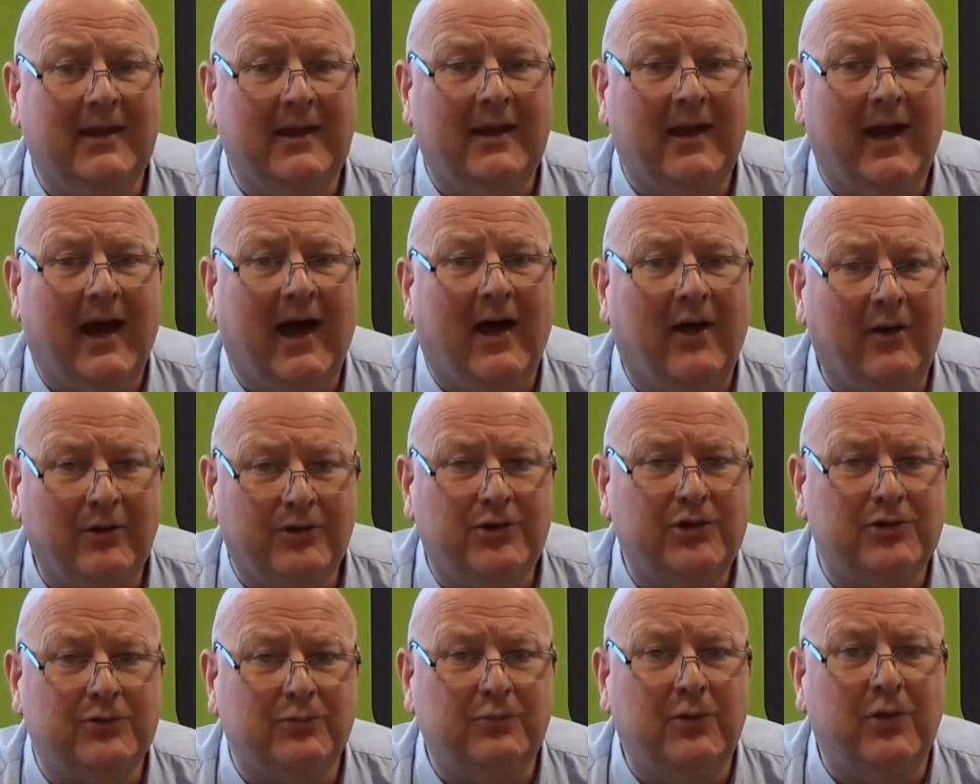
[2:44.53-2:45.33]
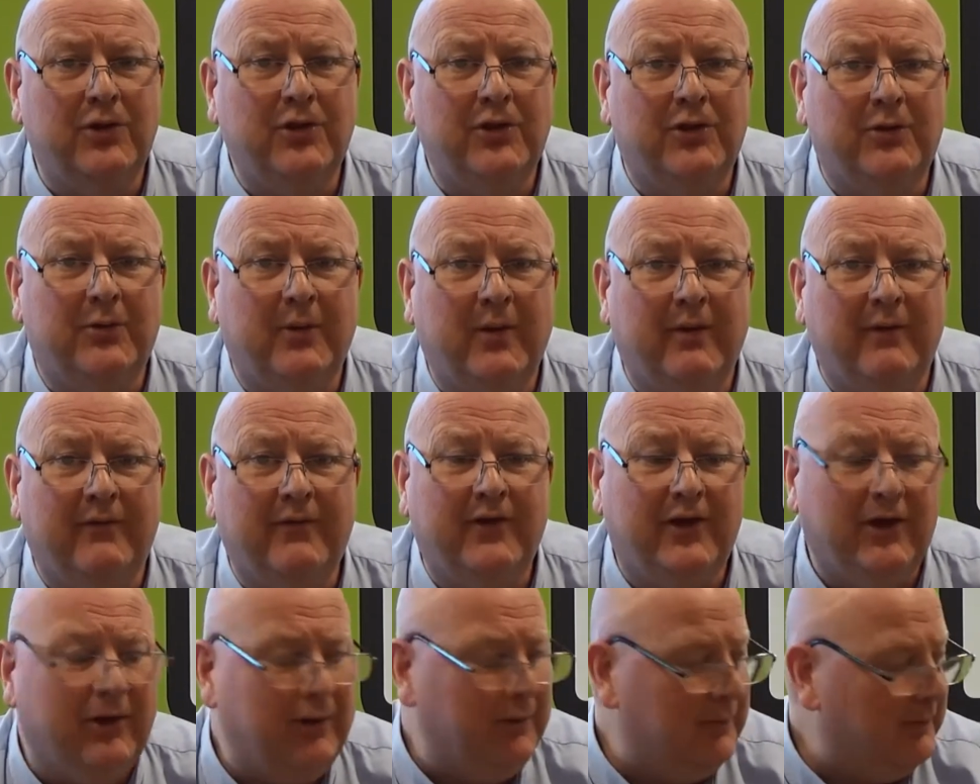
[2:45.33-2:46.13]
I'll just run through a
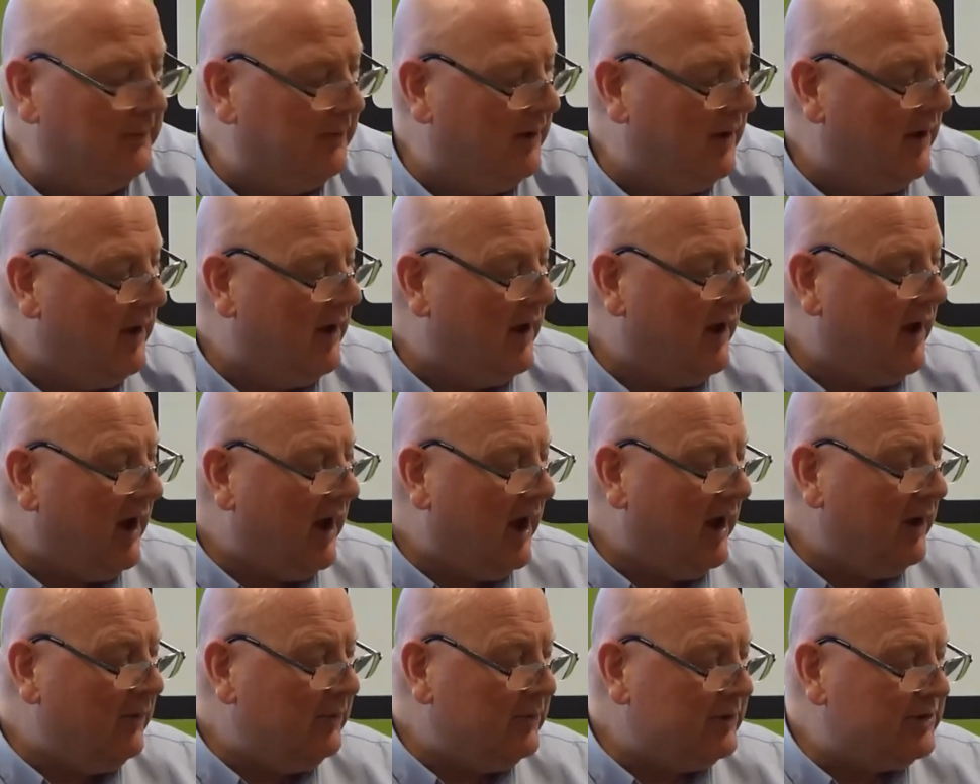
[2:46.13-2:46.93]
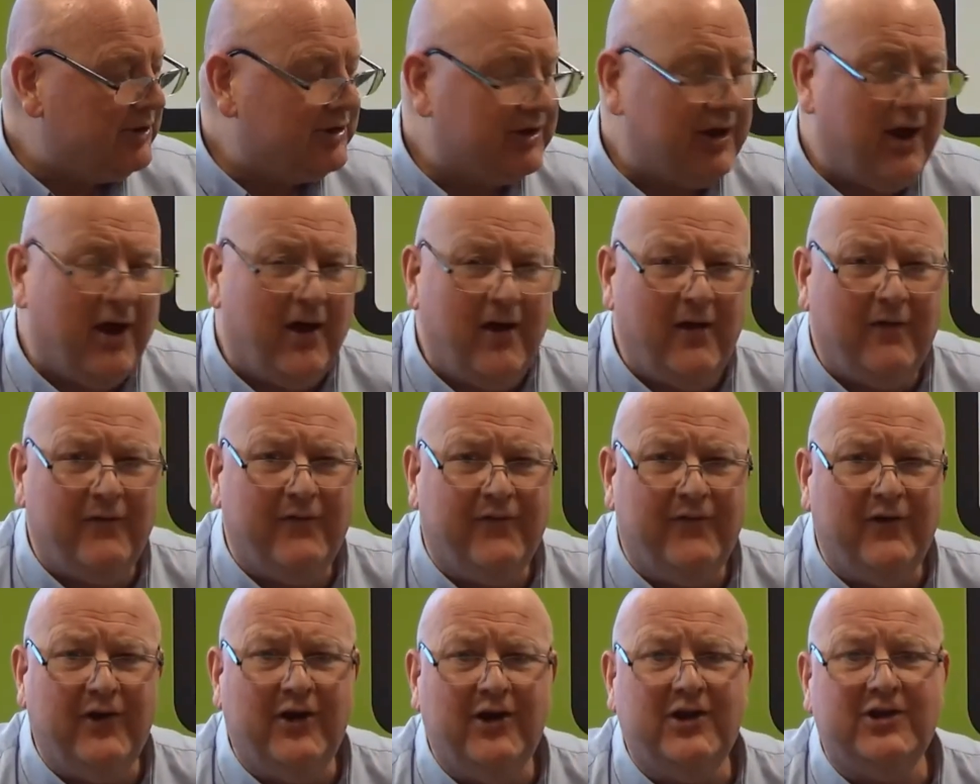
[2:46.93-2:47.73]
few. I will
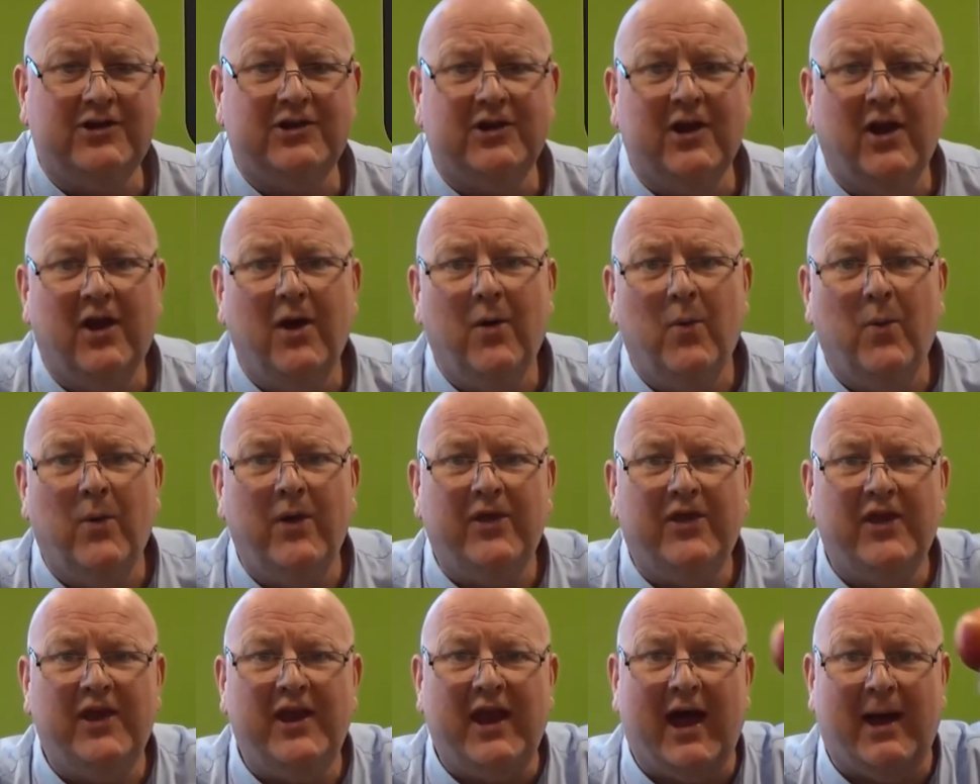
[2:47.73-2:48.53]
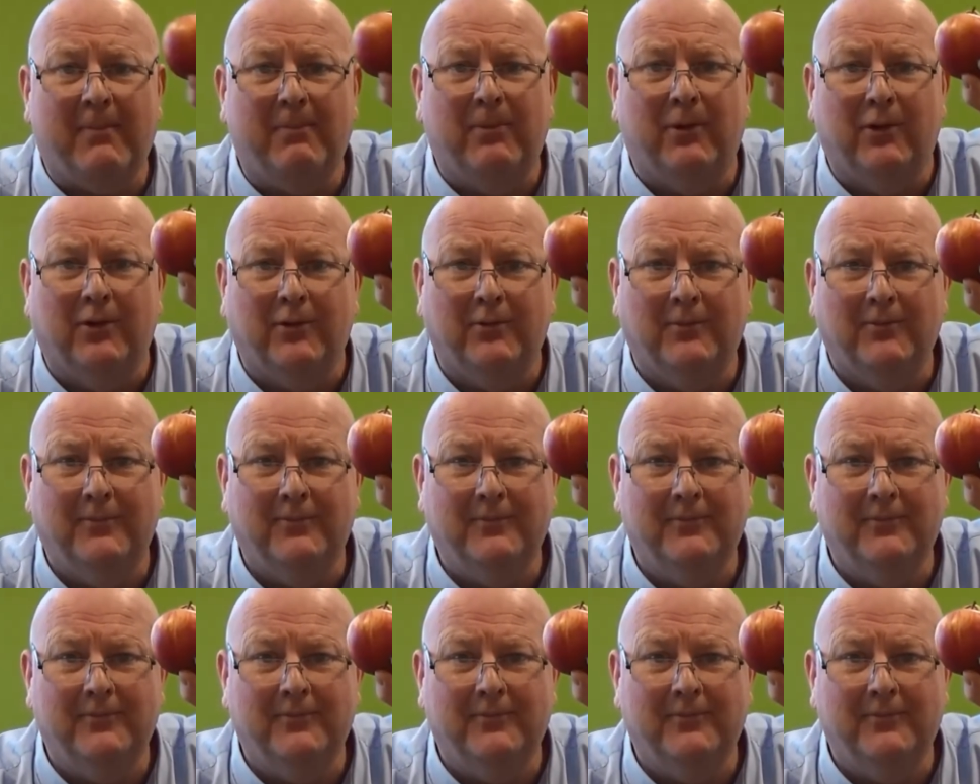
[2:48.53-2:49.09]
start first with an apple.